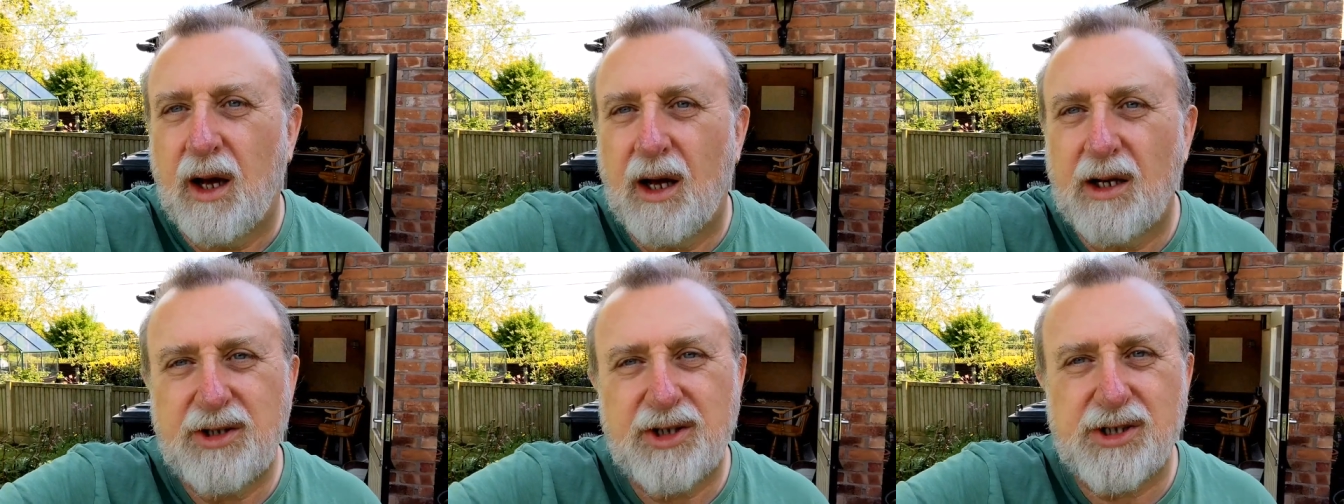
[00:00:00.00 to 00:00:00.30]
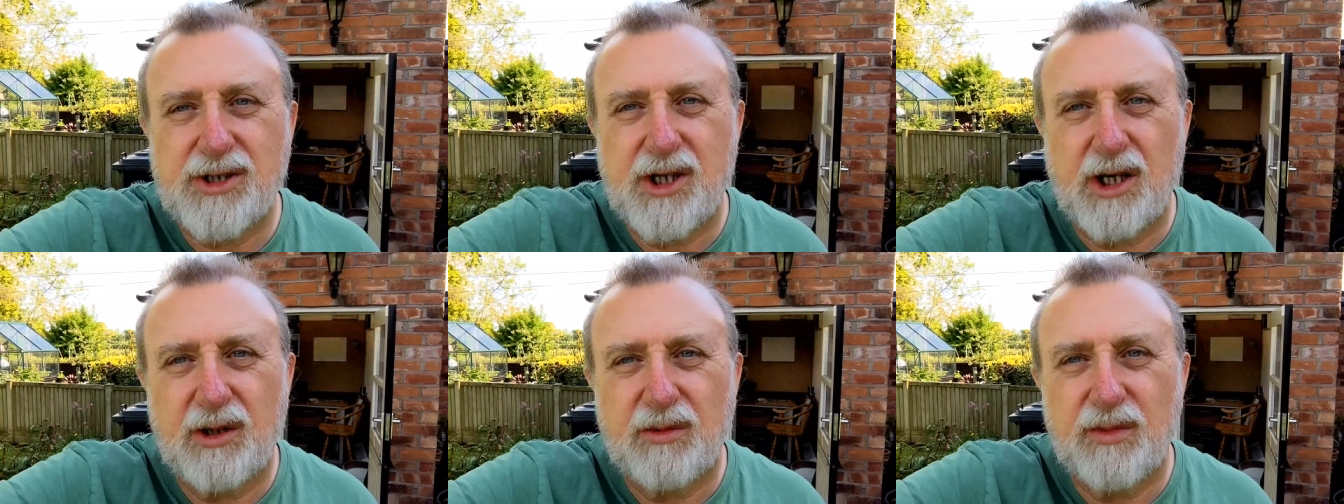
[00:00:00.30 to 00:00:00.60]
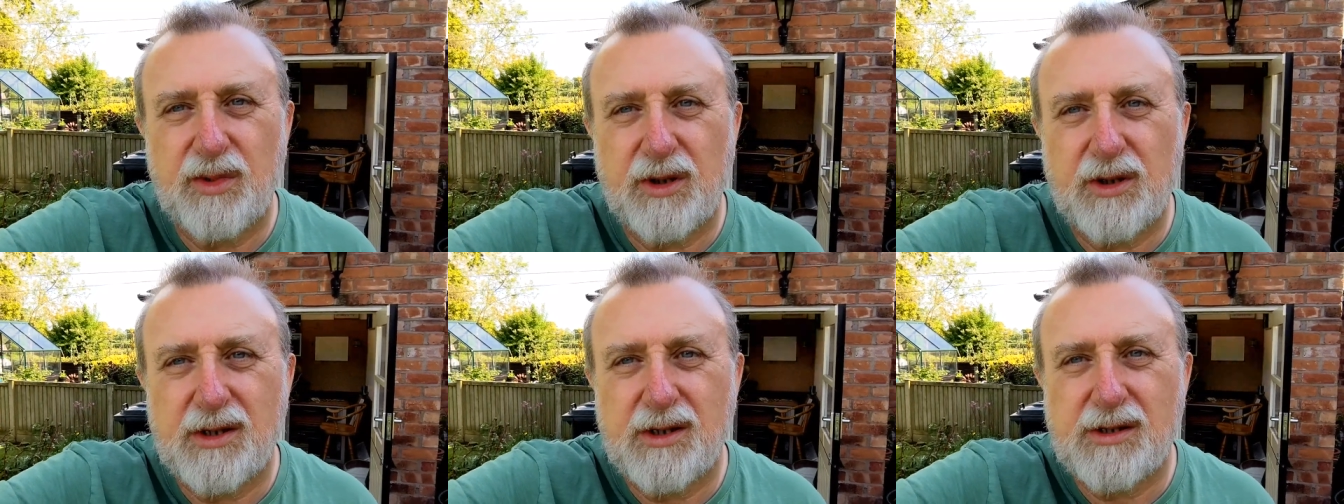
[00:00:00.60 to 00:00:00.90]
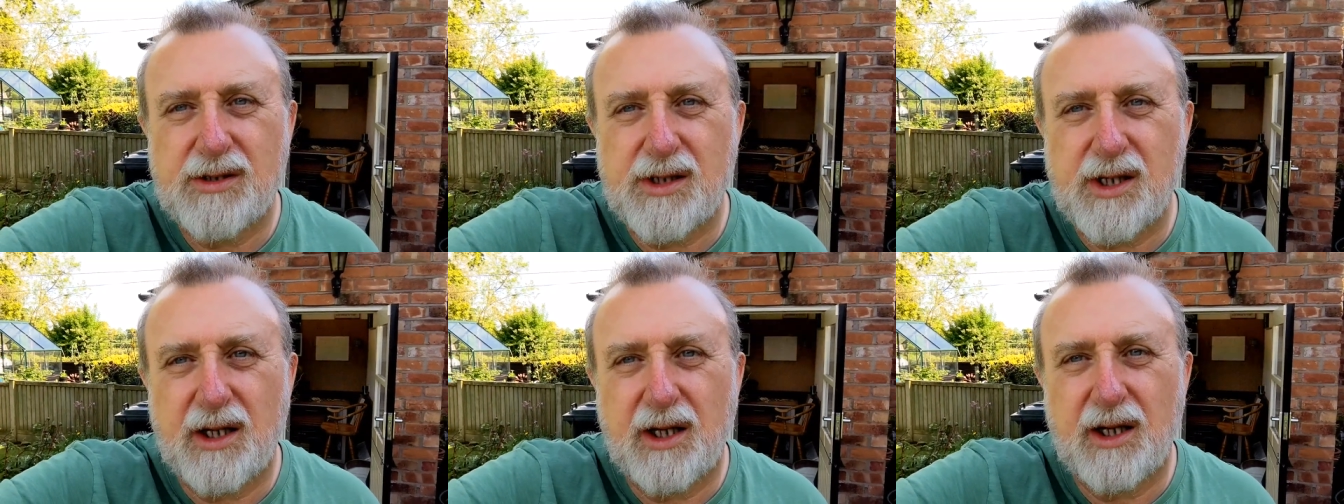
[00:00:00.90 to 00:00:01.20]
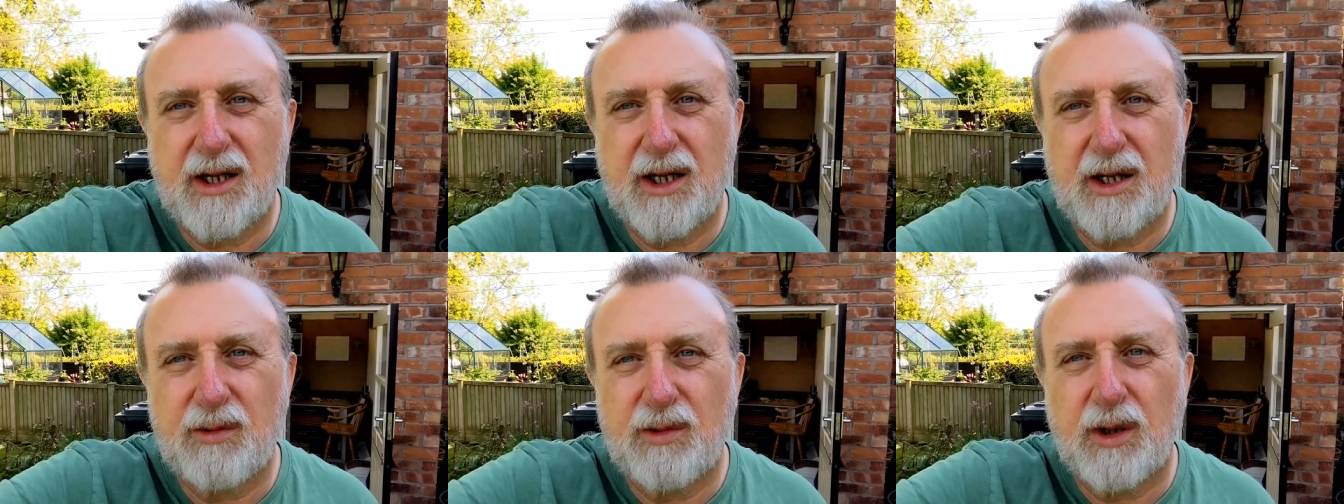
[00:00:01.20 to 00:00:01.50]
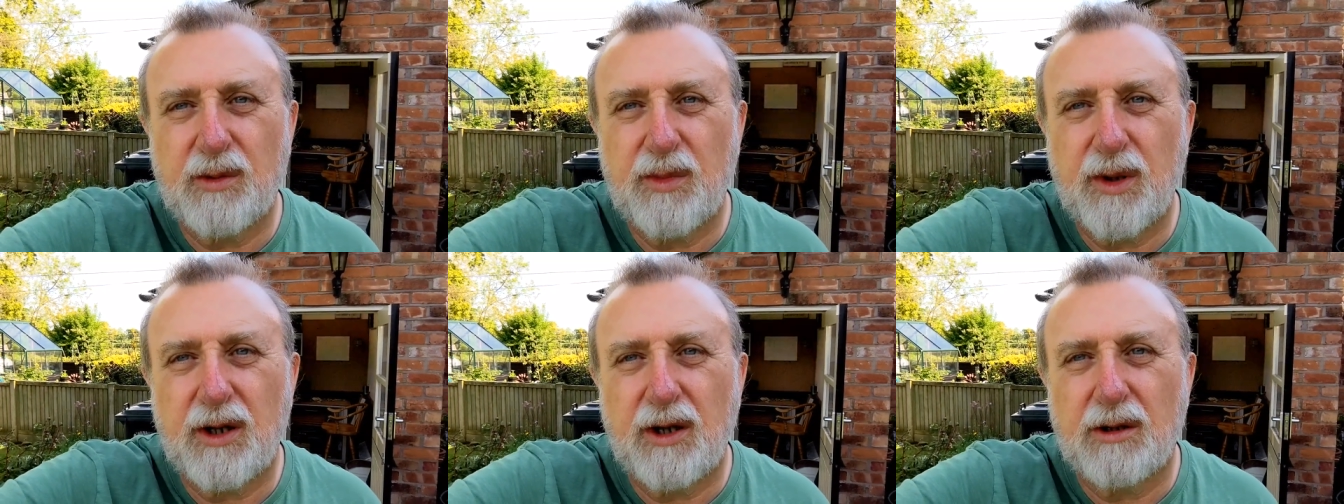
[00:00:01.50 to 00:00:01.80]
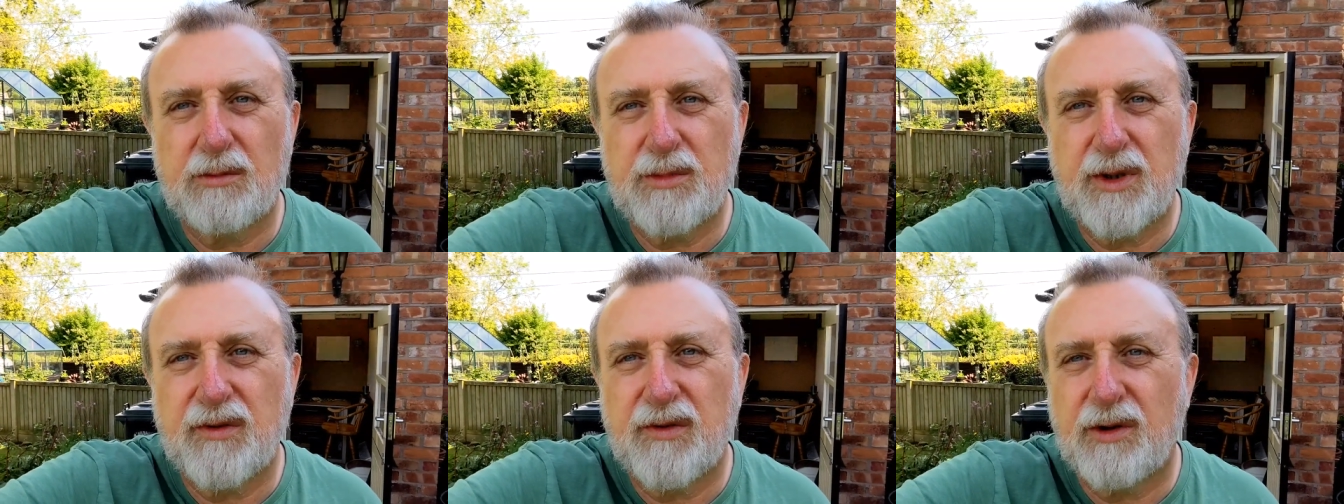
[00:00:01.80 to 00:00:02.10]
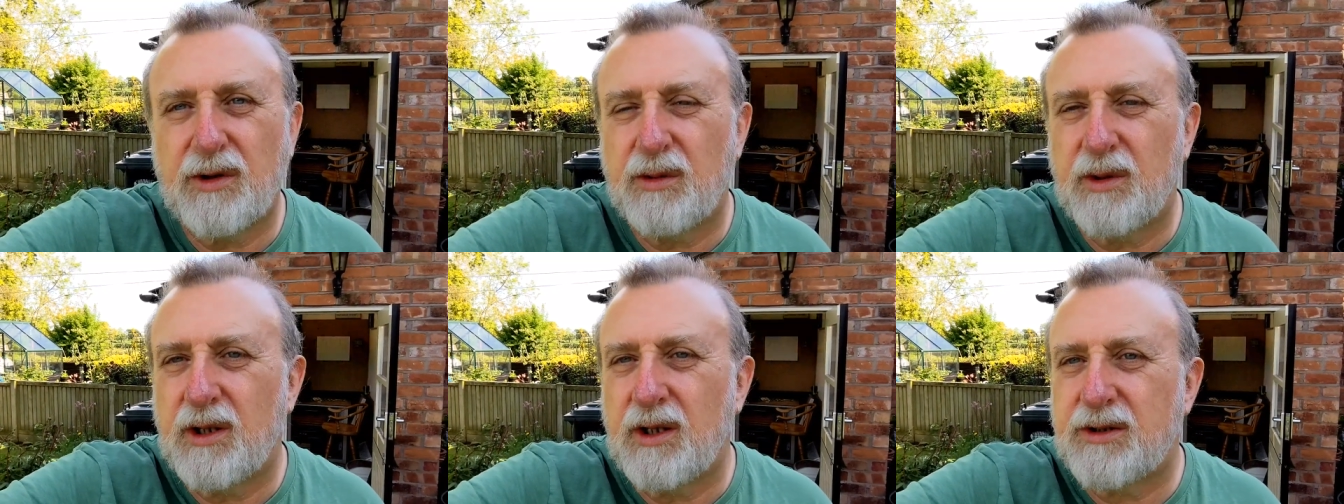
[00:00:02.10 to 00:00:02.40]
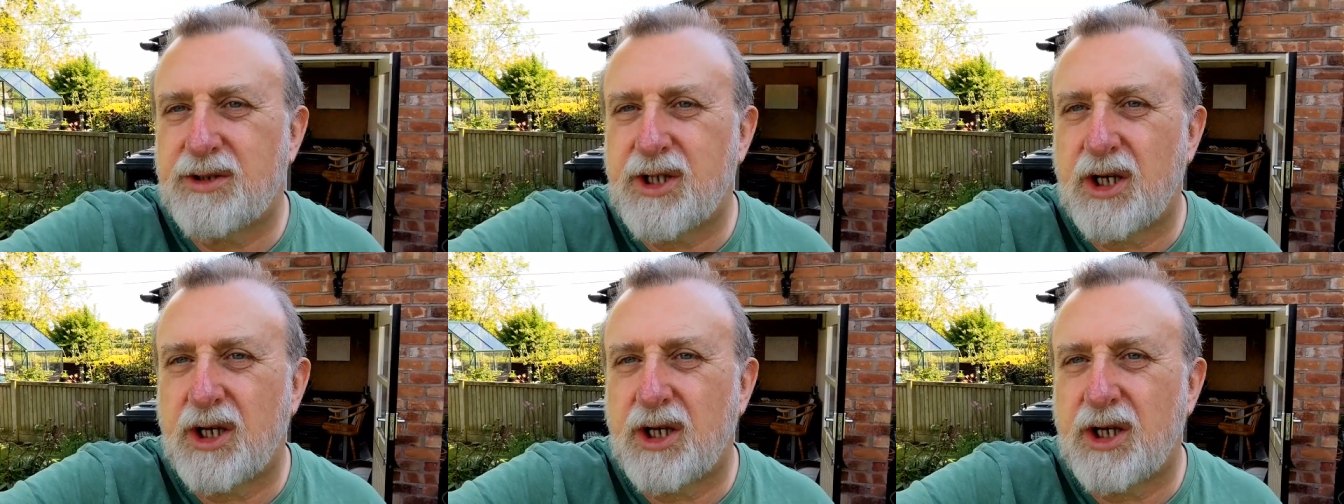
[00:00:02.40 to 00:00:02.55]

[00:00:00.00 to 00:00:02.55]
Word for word: I just hope that uh, it won't be long before we